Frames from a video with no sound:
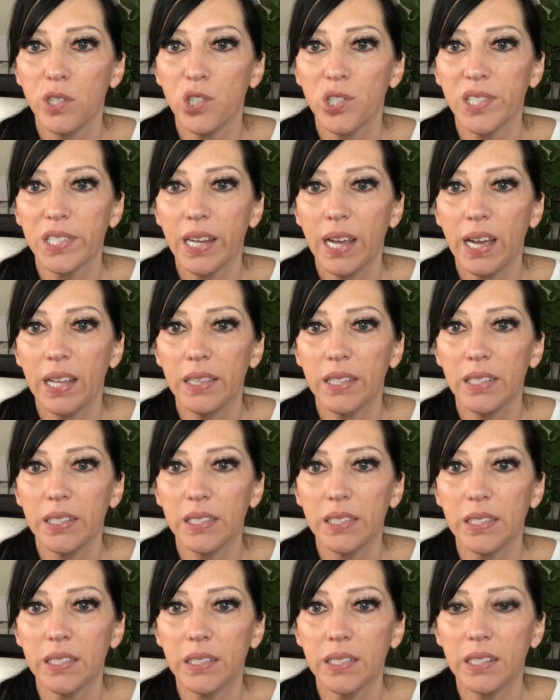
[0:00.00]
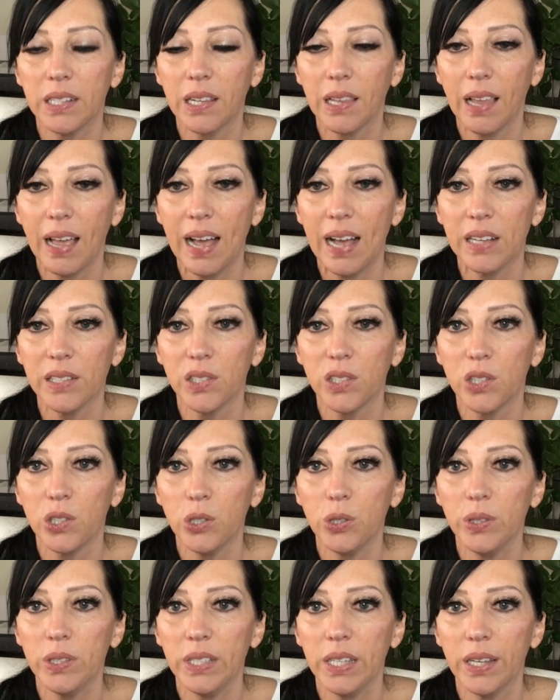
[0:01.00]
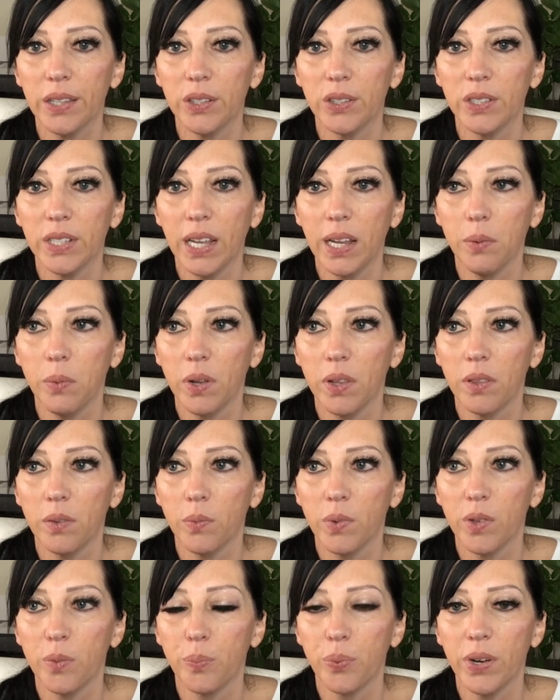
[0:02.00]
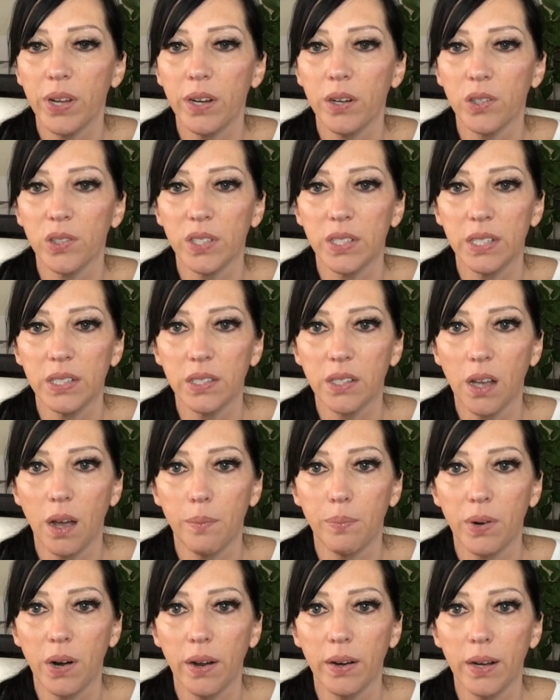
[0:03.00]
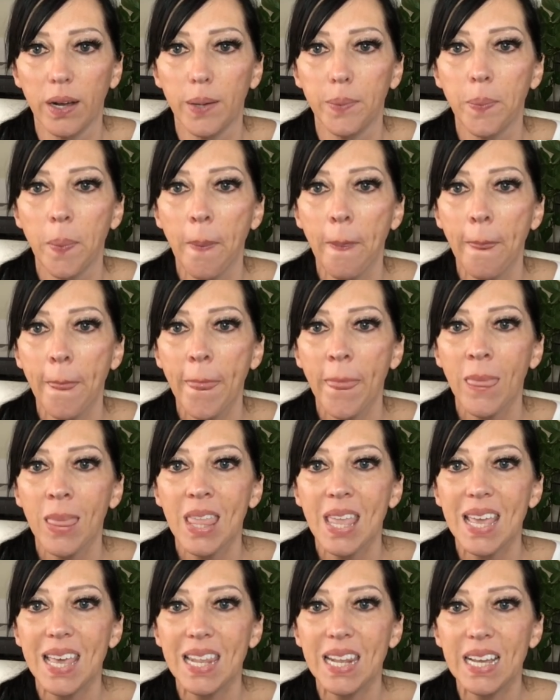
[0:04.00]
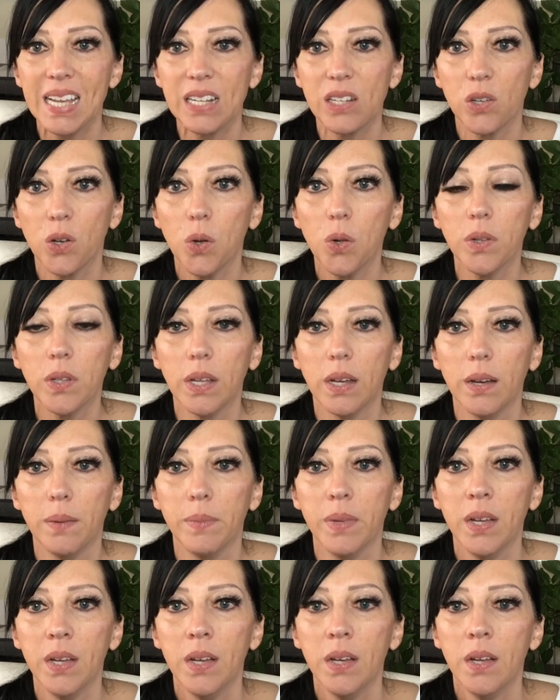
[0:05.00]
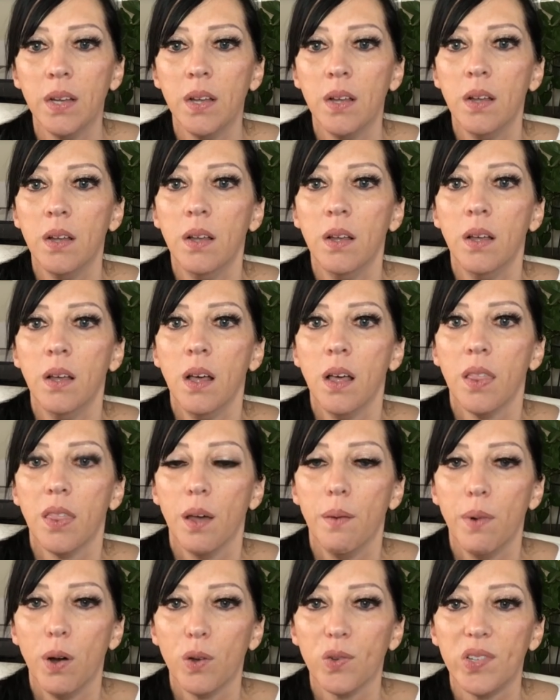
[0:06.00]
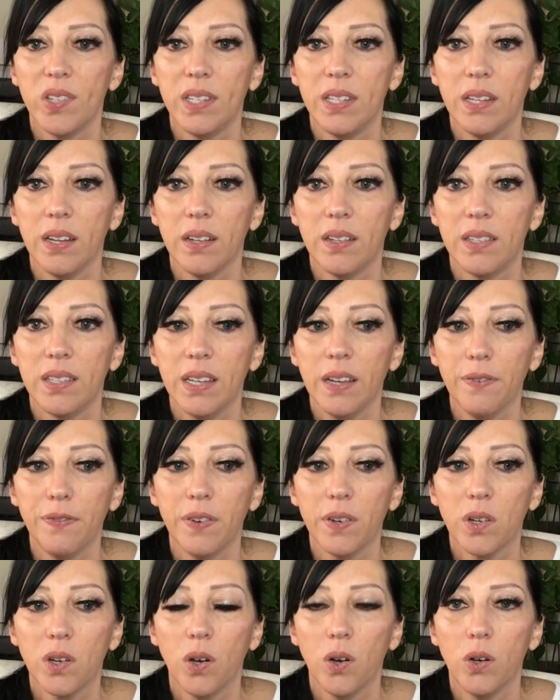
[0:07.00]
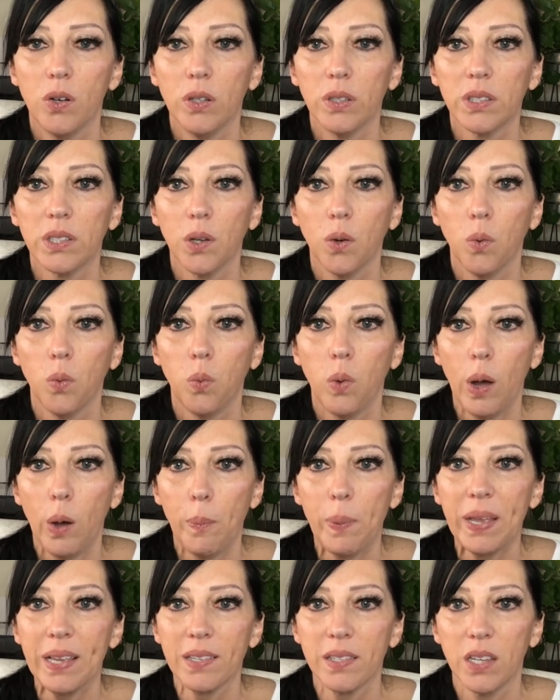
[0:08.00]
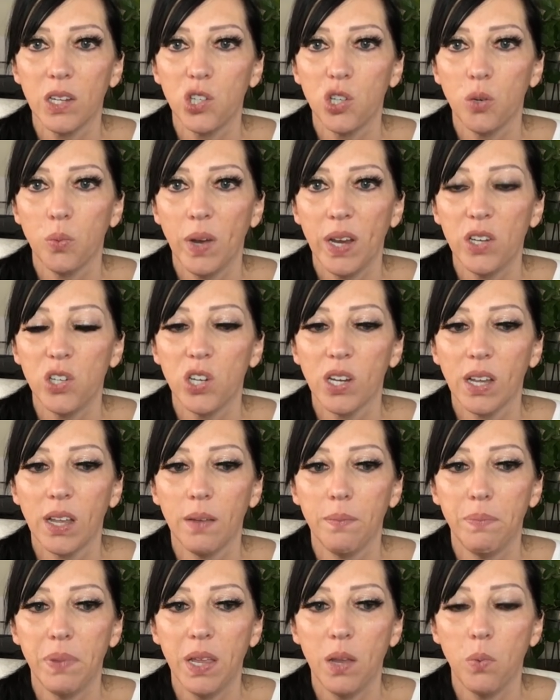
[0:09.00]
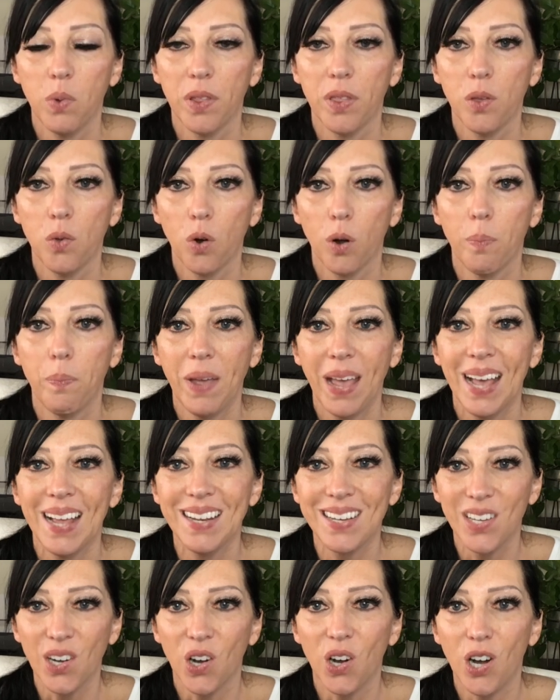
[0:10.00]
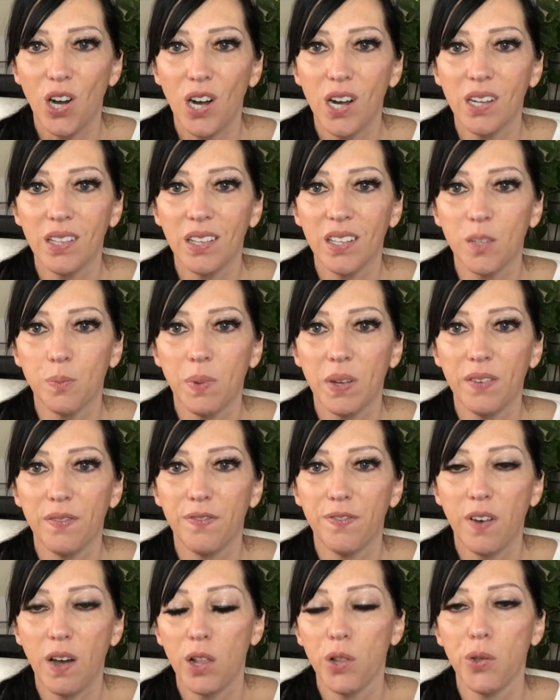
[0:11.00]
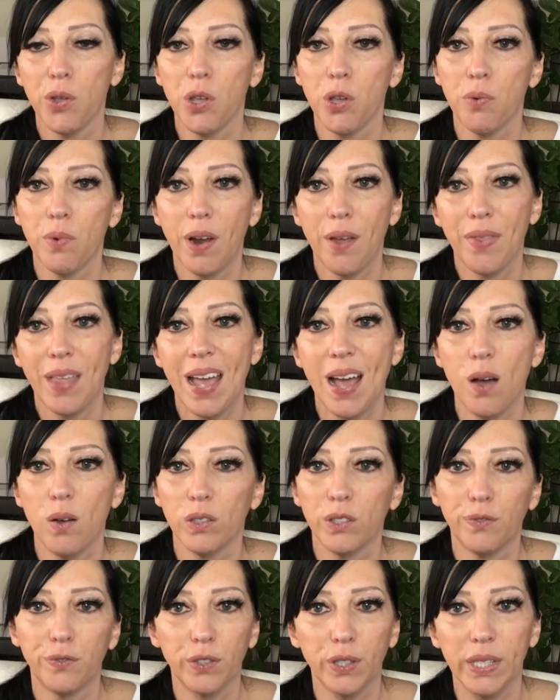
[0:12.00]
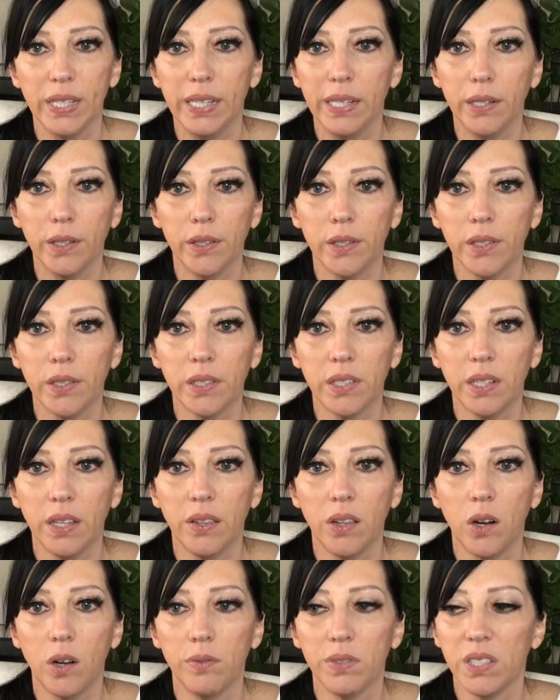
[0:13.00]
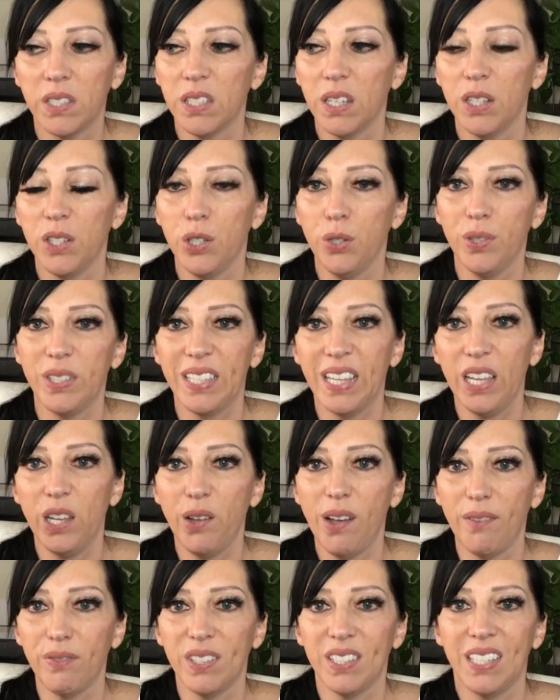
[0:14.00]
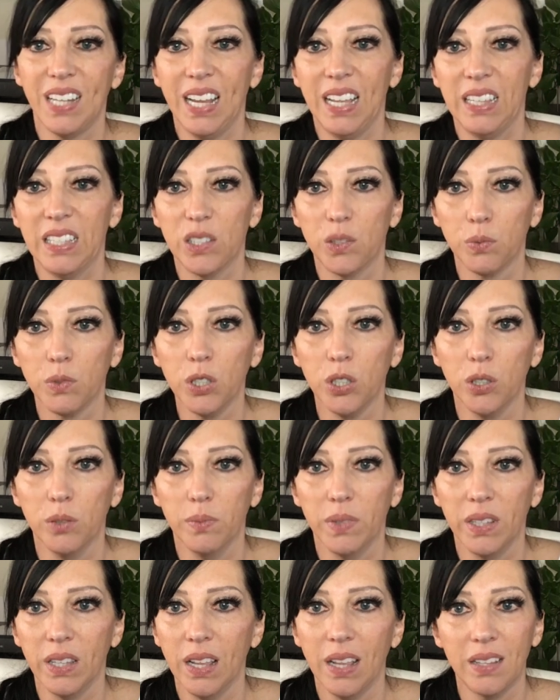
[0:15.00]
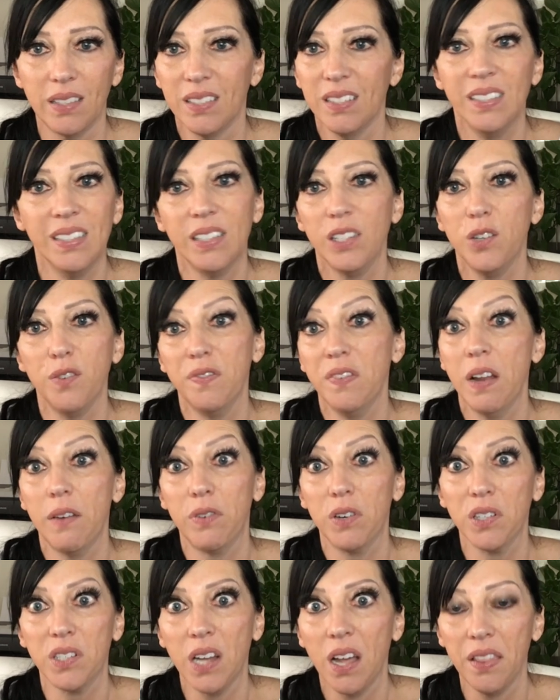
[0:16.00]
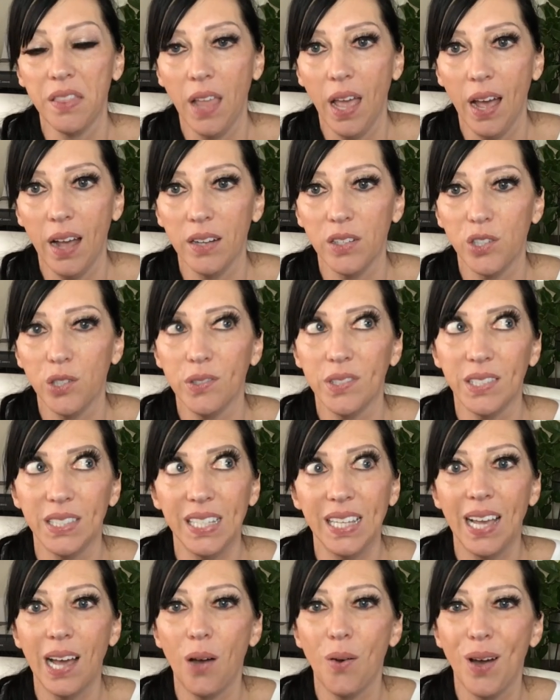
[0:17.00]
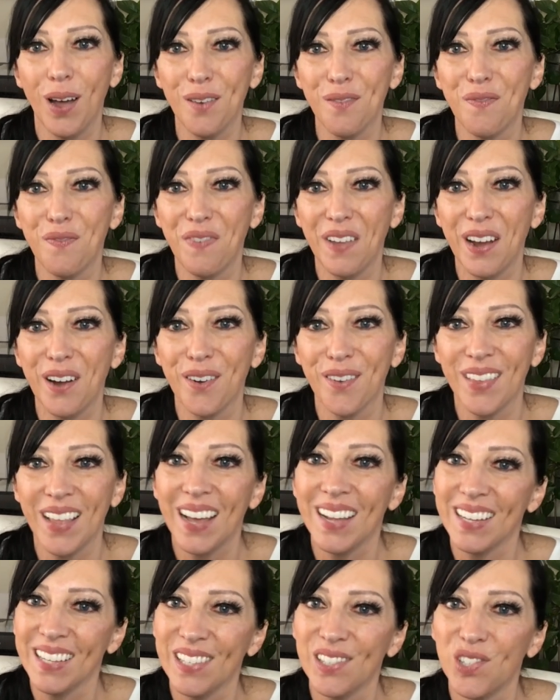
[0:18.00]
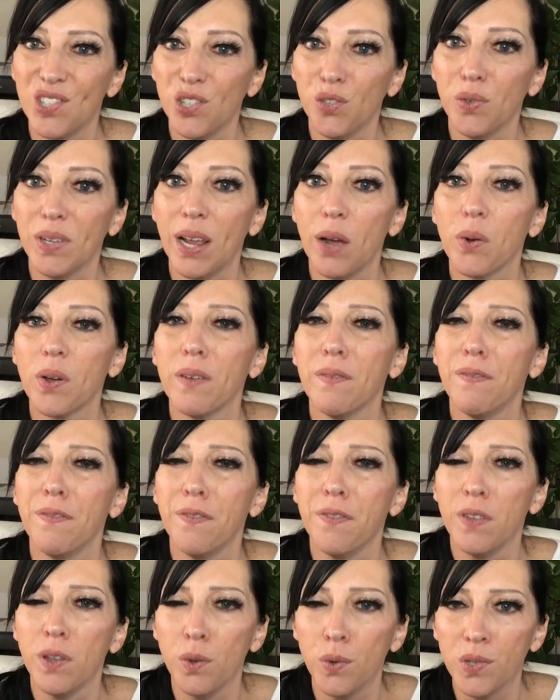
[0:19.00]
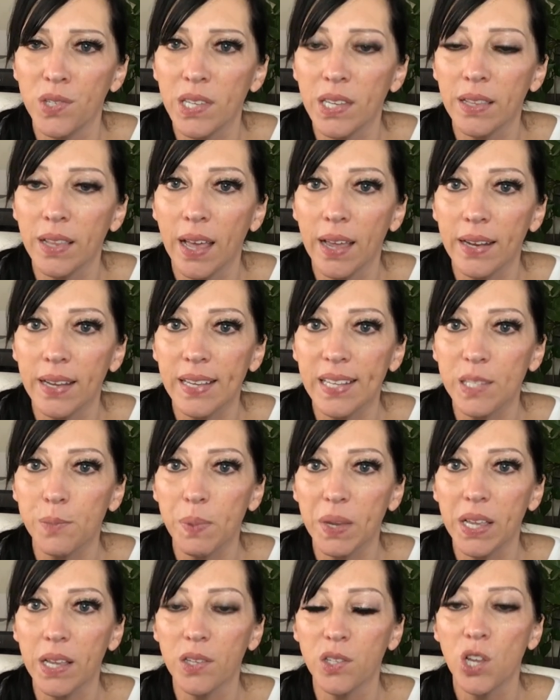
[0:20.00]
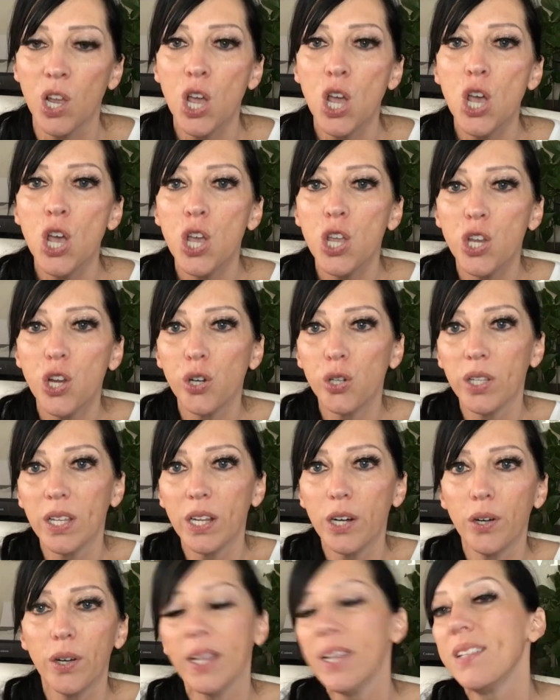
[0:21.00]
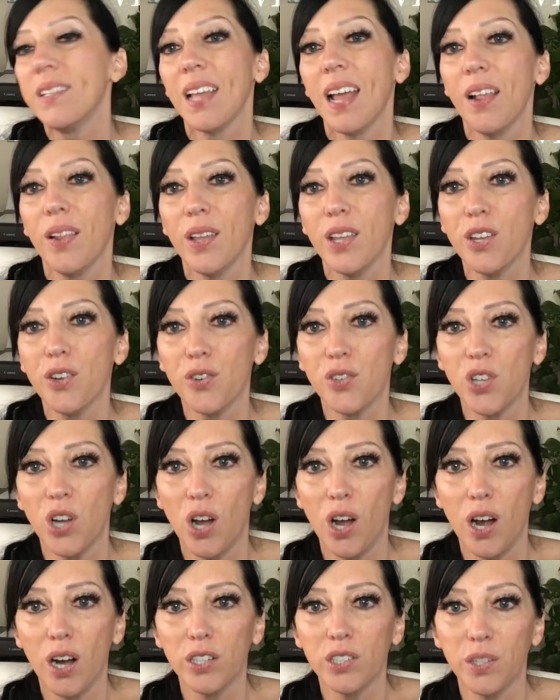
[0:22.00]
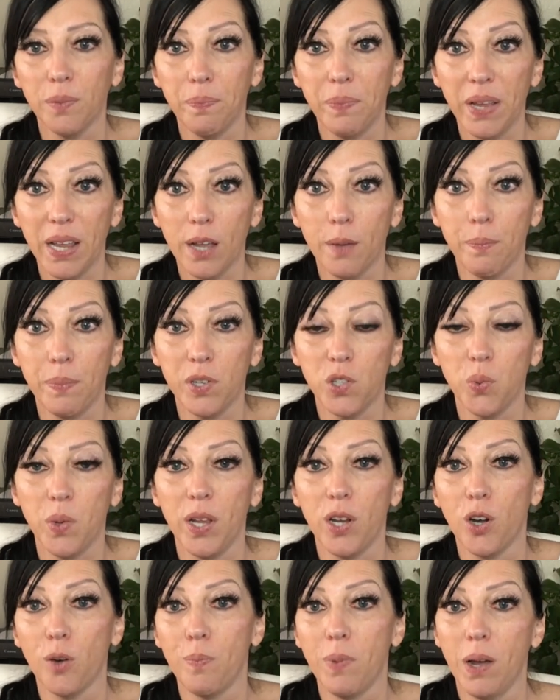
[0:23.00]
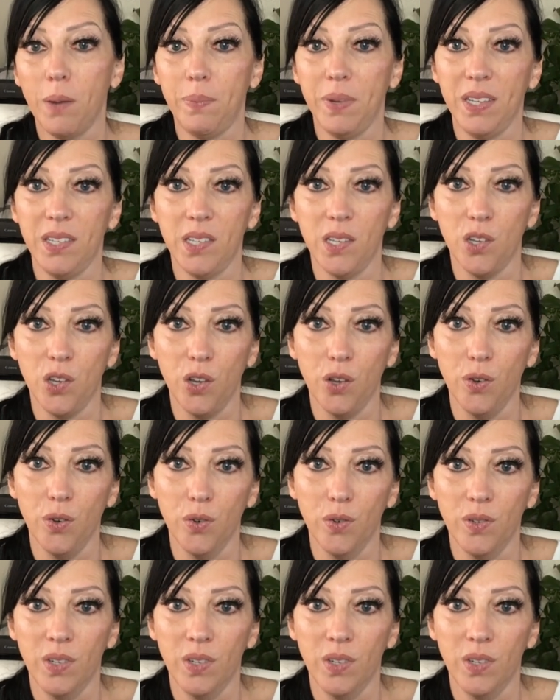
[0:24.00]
just had this class too the other day with breeders, and this got brought up, and I told them the most difficult whelping situation can be with your pet dog that's been following you around the house for years, and then all of a sudden you say you have to stay in this room, and you've never done that. Do you see how unfair that is too, and how confusing that is? Because you're literally telling your dog to pick between her puppies and you,